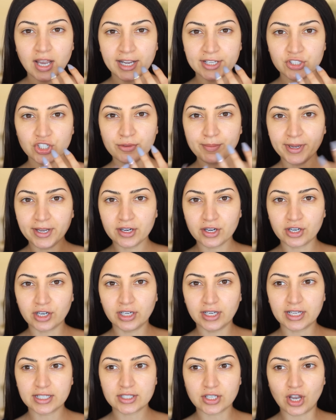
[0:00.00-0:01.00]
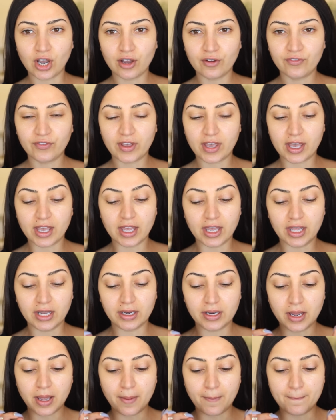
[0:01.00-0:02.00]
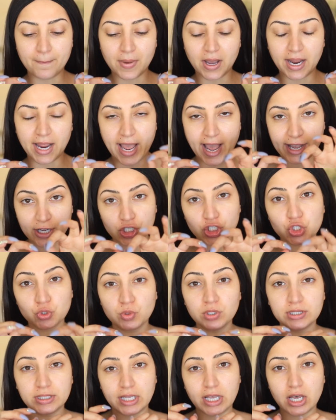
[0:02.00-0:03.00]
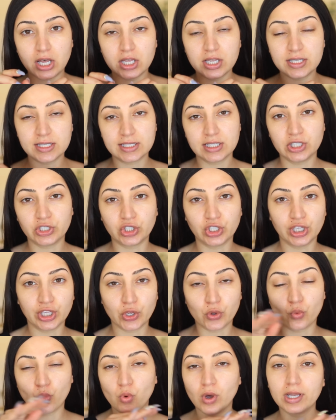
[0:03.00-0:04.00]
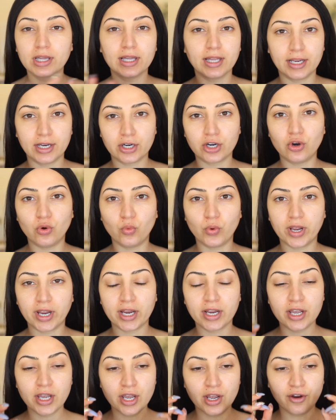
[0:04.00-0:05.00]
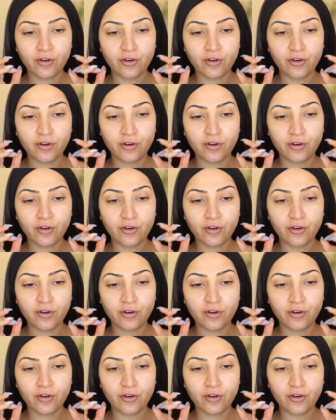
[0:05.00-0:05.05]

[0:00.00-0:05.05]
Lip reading: I took my acrylics off and my actual nail is literally one layer away